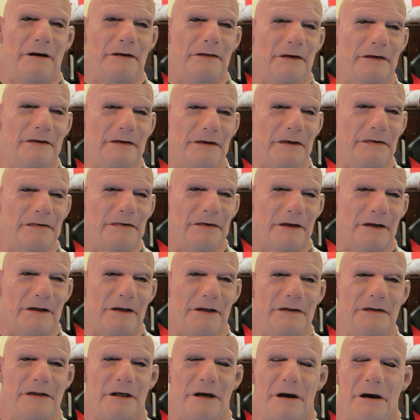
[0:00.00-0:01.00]
whether you
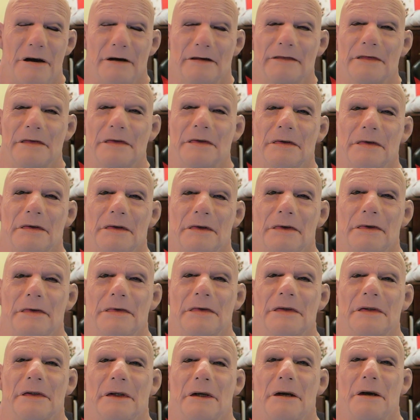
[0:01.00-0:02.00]
think it's
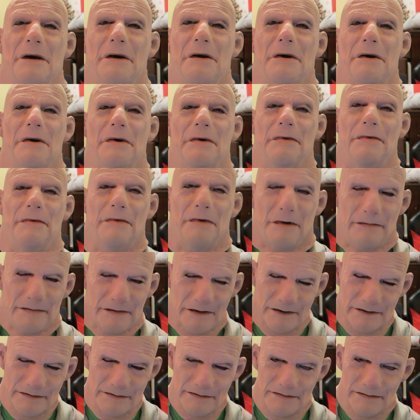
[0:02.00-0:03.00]
absolute
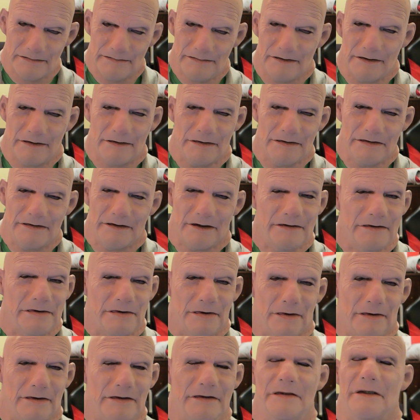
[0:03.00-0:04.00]
rubbish, because
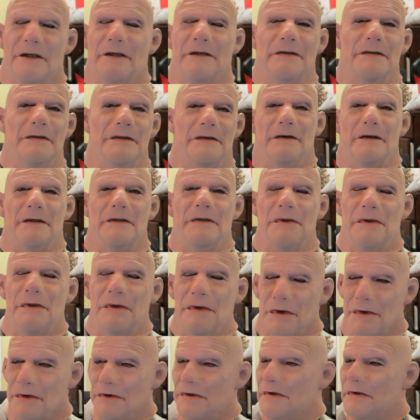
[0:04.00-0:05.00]
that's all it is. It's
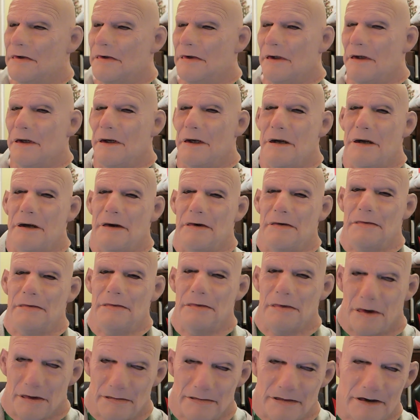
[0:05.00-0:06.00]
just
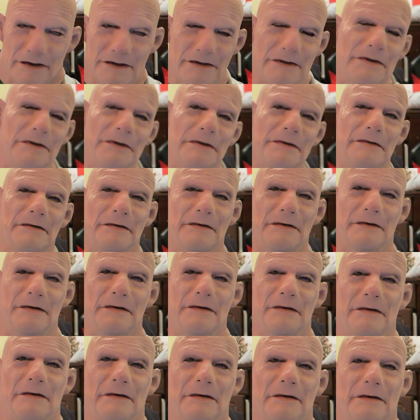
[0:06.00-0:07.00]
rubbish.
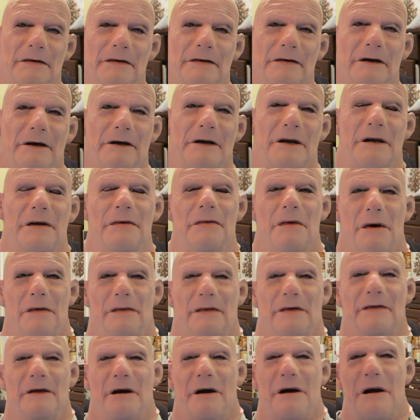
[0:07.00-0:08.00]
And
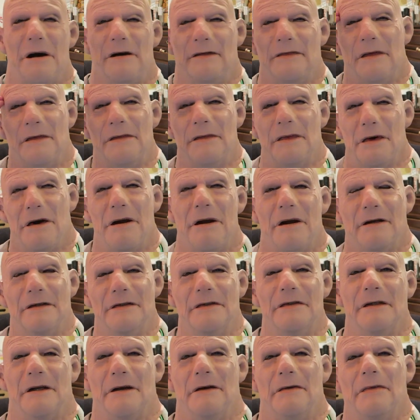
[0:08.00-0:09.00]
anyone with half a
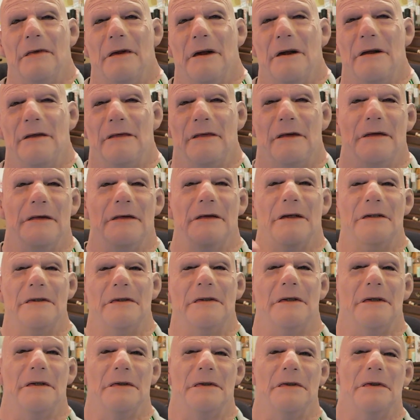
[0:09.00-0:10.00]
brain cell that
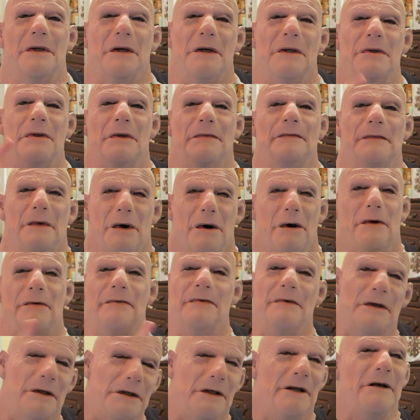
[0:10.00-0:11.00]
listens to
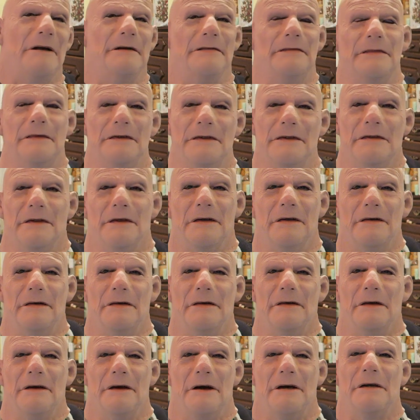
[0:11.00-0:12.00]
both clips,
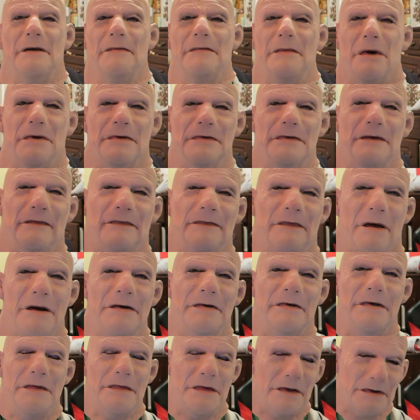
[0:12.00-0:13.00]
and I'm not
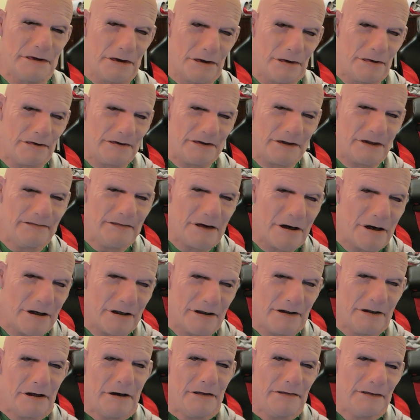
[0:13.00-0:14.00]
defending the jokes he
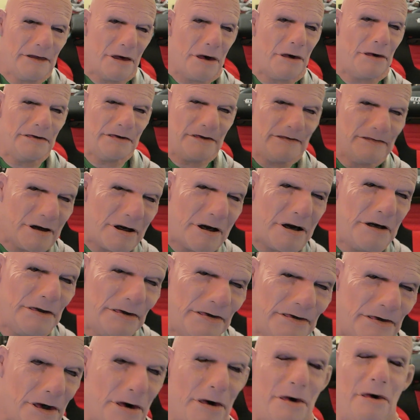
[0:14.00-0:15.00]
made, but they
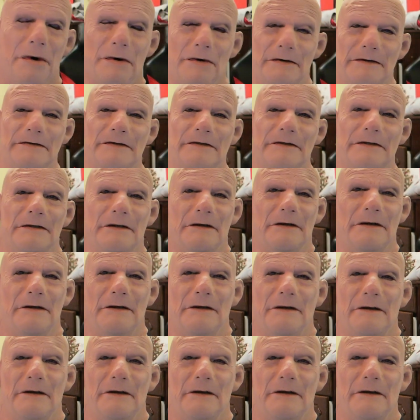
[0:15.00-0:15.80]
are jokes.